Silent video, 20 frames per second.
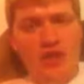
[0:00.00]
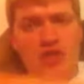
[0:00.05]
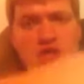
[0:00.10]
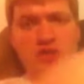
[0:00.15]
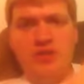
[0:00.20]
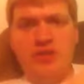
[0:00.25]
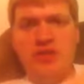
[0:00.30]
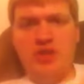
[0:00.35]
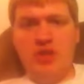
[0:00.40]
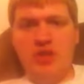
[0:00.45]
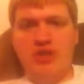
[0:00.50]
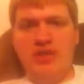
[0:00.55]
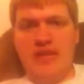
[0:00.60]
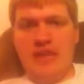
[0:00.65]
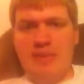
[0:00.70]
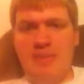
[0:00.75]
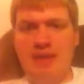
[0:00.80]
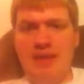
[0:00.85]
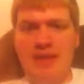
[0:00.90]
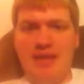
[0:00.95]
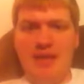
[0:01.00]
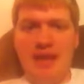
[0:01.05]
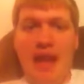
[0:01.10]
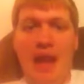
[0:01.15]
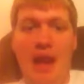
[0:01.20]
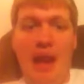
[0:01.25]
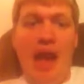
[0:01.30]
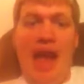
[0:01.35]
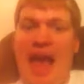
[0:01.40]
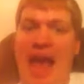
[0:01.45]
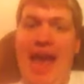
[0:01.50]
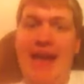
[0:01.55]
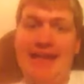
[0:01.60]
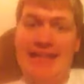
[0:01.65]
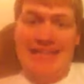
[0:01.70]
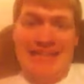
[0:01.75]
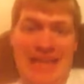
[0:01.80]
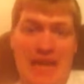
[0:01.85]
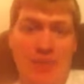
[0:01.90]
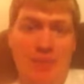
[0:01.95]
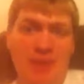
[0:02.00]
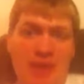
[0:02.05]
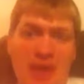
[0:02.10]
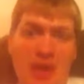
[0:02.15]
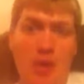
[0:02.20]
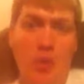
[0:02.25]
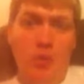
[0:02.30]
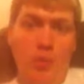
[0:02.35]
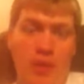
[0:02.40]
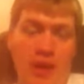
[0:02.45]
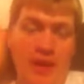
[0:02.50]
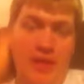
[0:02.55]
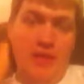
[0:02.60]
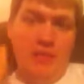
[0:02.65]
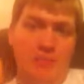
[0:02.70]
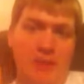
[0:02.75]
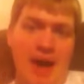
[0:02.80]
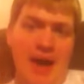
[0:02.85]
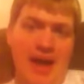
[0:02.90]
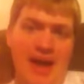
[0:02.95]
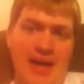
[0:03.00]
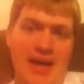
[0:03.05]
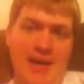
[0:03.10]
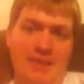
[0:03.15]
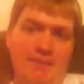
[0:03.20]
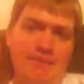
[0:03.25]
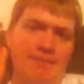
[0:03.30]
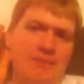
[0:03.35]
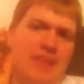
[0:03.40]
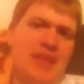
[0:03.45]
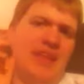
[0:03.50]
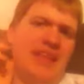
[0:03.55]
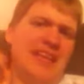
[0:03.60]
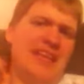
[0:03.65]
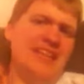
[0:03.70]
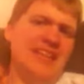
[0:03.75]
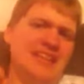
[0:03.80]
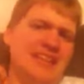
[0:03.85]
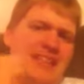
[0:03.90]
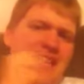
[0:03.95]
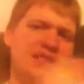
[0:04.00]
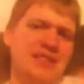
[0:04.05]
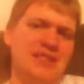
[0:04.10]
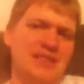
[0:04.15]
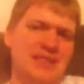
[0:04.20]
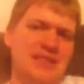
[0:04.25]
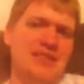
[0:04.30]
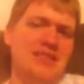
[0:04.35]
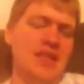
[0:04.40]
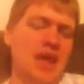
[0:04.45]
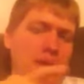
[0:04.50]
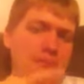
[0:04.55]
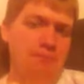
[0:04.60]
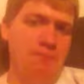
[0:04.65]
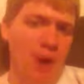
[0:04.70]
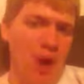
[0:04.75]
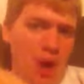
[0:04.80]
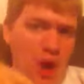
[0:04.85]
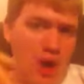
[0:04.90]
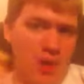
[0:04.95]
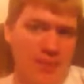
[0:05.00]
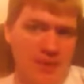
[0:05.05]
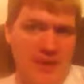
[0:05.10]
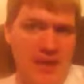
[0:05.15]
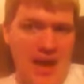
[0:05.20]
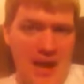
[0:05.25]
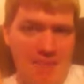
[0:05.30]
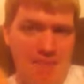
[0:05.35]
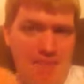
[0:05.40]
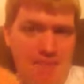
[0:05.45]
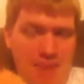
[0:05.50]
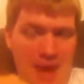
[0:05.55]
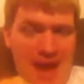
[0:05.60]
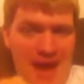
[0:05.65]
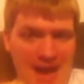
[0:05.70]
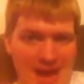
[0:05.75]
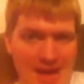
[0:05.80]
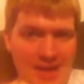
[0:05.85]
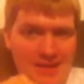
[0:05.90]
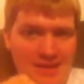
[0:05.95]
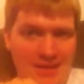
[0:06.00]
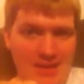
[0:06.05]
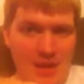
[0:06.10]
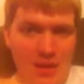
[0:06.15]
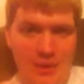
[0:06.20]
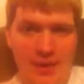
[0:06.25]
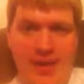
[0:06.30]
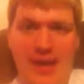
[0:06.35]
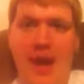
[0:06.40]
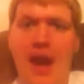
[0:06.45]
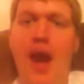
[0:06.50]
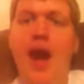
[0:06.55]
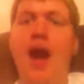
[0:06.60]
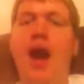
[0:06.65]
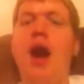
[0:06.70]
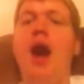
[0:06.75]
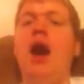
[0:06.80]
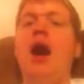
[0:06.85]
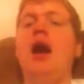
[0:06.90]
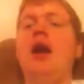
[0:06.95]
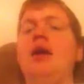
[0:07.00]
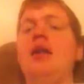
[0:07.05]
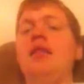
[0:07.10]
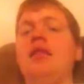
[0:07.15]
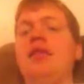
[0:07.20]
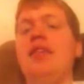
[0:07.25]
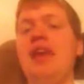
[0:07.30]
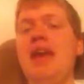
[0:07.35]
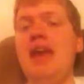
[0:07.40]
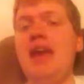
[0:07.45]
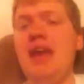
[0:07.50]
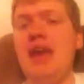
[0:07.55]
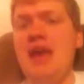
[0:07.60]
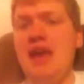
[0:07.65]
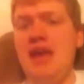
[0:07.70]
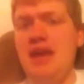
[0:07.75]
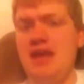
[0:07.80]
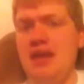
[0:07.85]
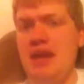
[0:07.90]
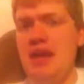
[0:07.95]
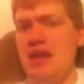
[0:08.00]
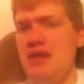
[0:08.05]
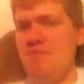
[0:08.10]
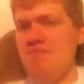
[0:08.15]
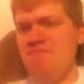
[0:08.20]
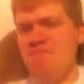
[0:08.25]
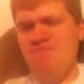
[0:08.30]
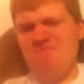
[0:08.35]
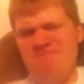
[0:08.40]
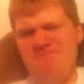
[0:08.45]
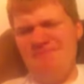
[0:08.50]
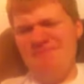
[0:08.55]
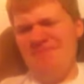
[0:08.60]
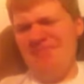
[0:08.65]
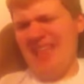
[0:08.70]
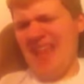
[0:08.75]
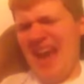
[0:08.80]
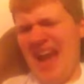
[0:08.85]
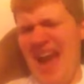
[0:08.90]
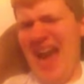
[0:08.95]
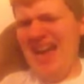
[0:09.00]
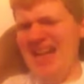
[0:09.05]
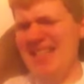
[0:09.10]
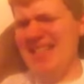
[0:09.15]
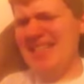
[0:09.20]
choose a good gimmick, and keeping with my subpar but not bad theory, then I'd